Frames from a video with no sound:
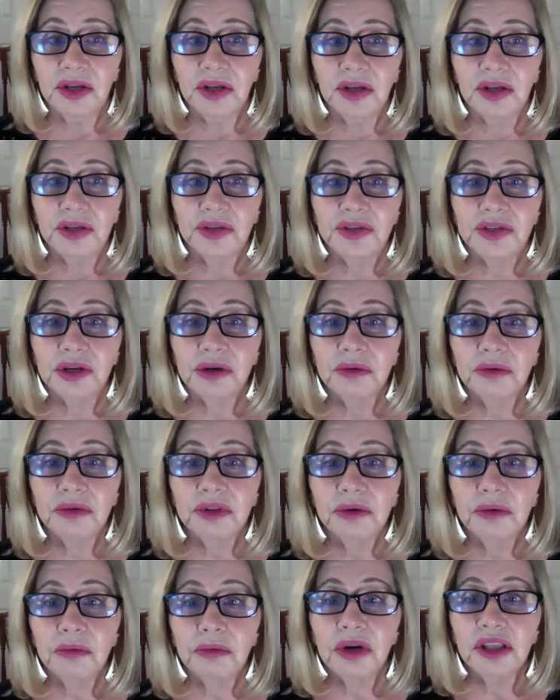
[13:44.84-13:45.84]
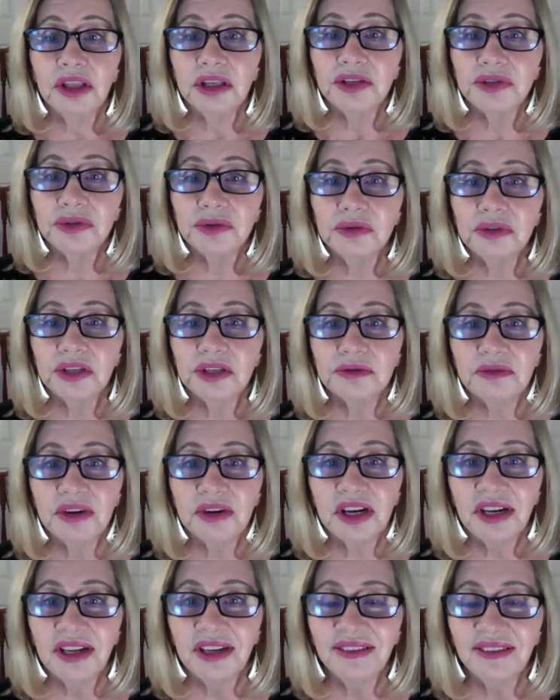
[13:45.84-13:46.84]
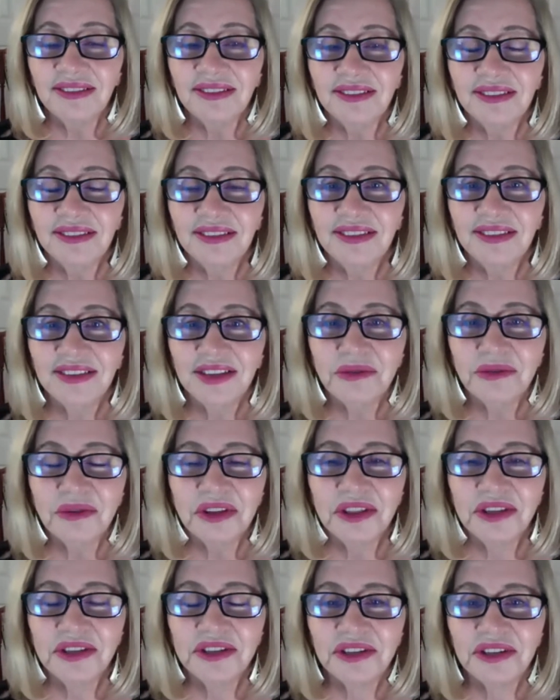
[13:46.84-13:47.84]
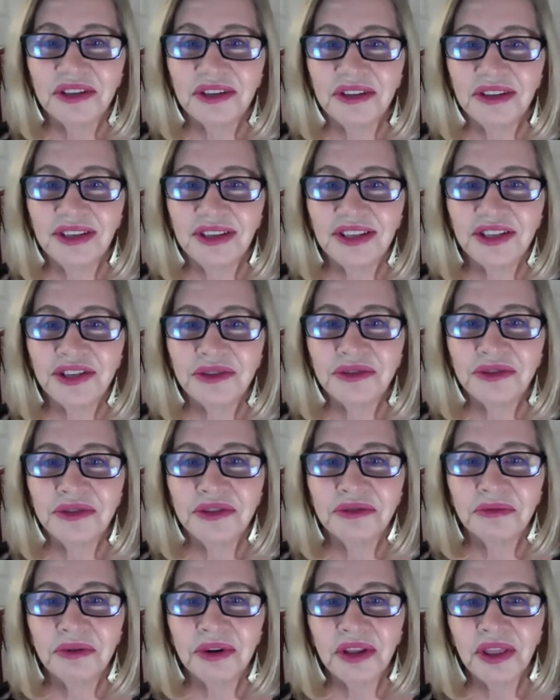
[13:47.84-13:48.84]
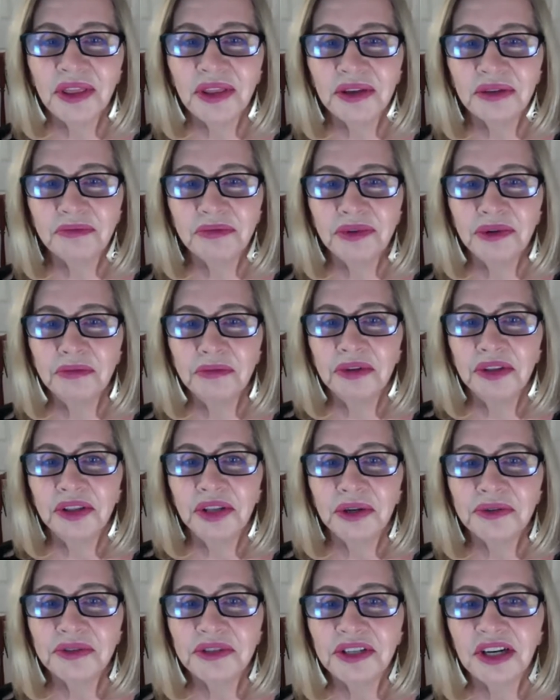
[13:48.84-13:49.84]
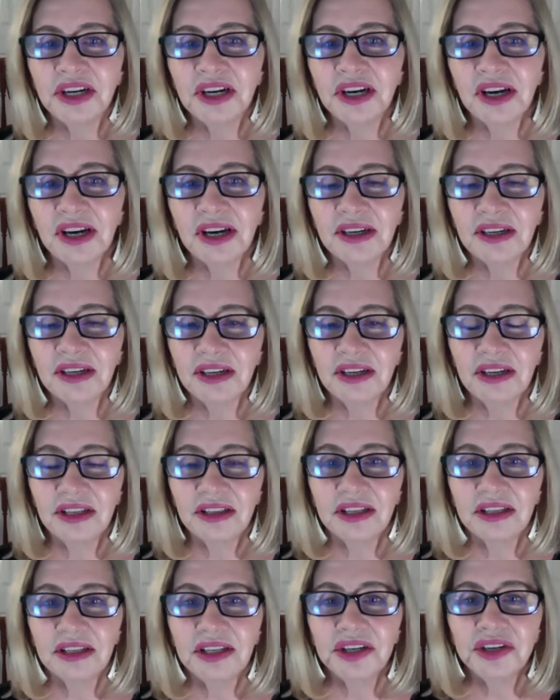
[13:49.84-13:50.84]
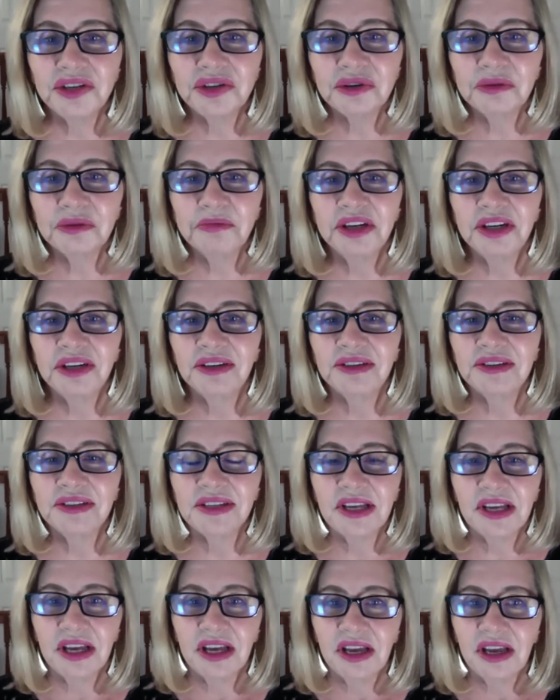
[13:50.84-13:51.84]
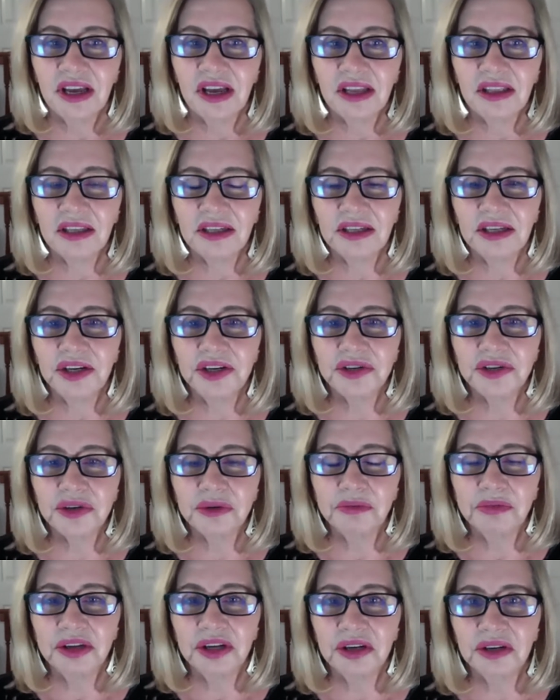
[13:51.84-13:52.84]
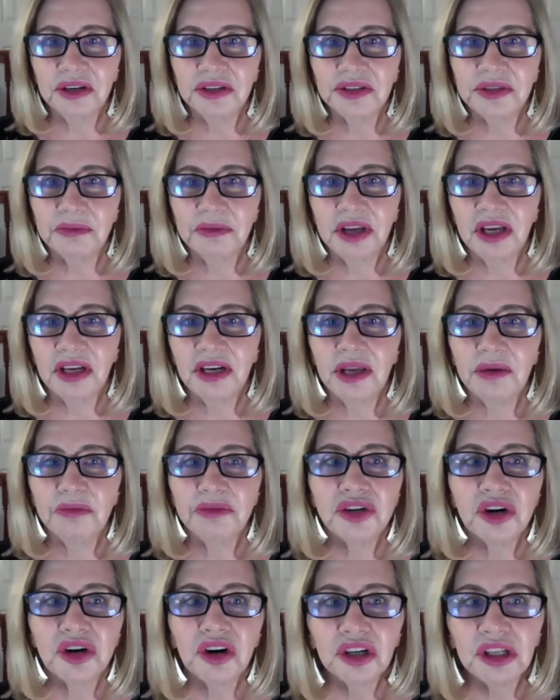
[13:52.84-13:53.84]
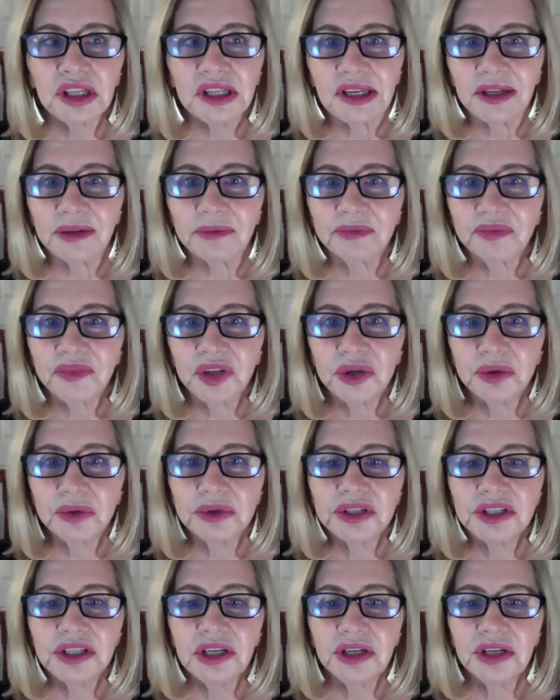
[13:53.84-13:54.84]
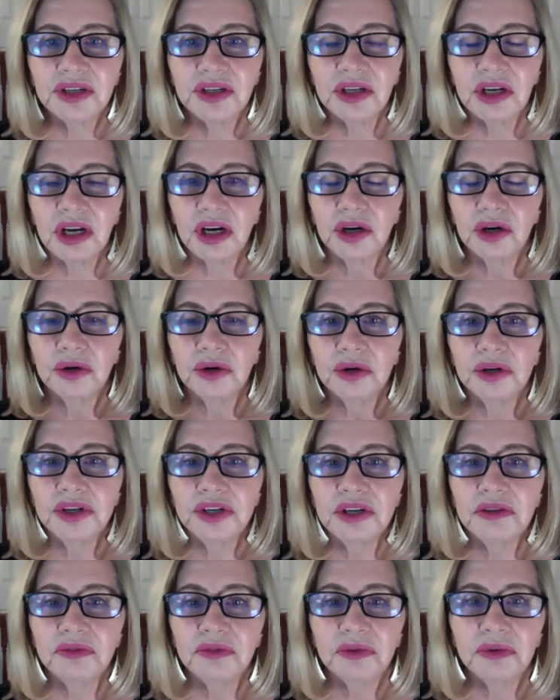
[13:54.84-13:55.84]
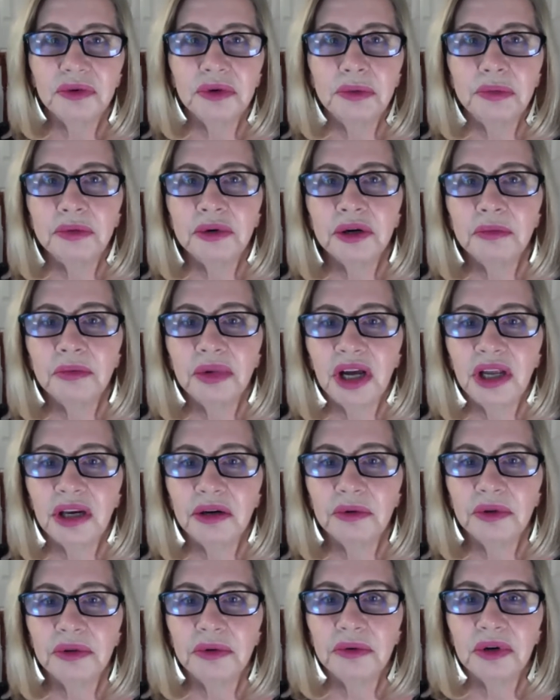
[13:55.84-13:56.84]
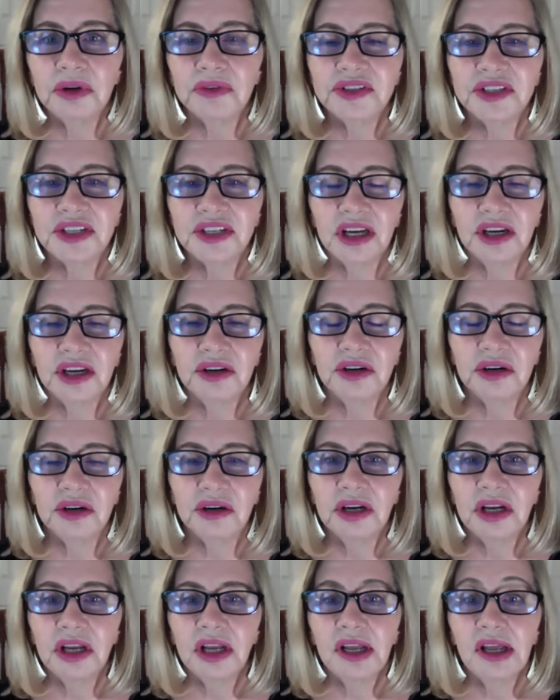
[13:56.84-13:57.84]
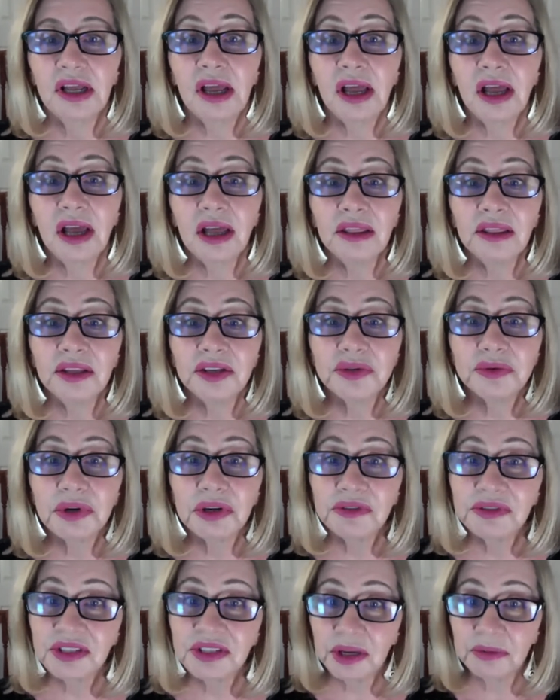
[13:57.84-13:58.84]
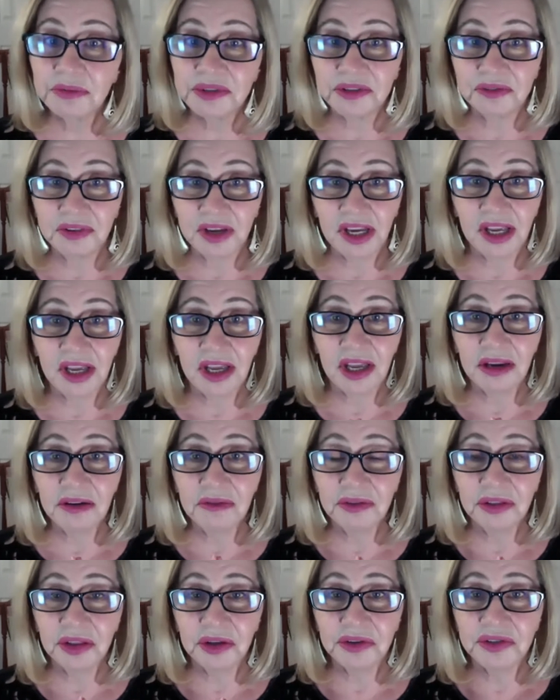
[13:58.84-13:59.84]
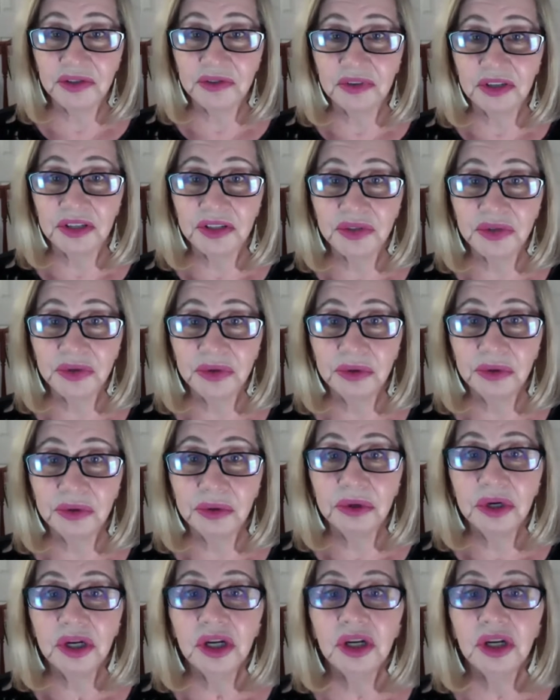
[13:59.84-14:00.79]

So when the student is ready, whether the pupil knows it or not, the teacher appears. And the teacher appeared as a man named Charlie, who was teaching a Gurdjieff group combined with Rudolf Steiner and the 12 steps of AA for those of us who